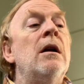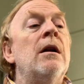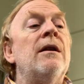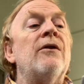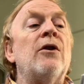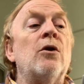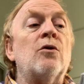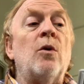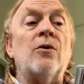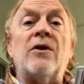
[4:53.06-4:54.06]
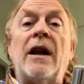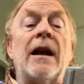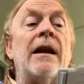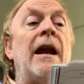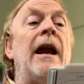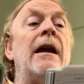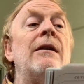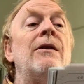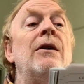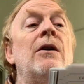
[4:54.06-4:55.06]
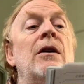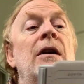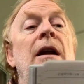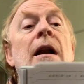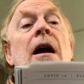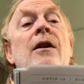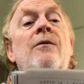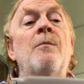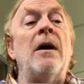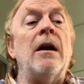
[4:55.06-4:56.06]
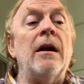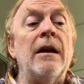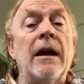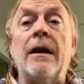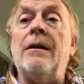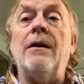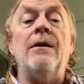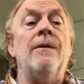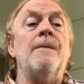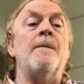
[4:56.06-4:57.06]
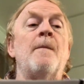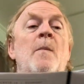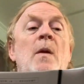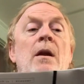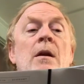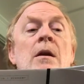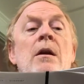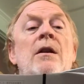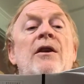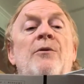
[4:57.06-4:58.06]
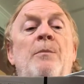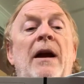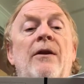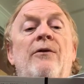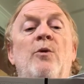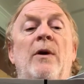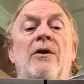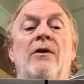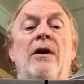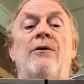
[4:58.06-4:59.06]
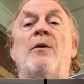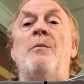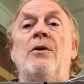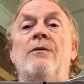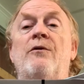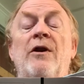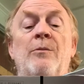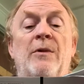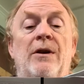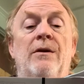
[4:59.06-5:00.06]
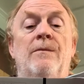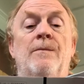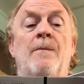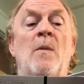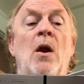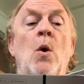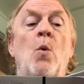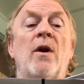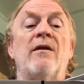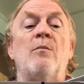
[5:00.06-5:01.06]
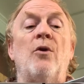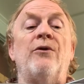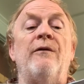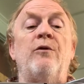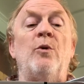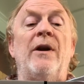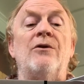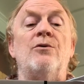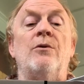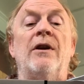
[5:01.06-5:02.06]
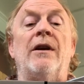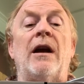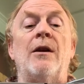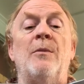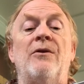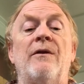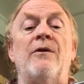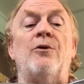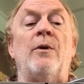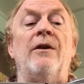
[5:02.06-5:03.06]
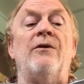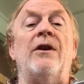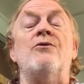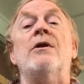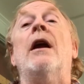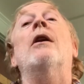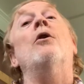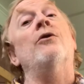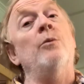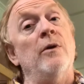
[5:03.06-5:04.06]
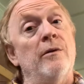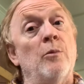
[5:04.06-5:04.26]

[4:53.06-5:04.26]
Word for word: There's an old quote that I can't get out of my head these past few weeks. It's from Milton Friedman, one of the most influential economists of the 20th century and also one of the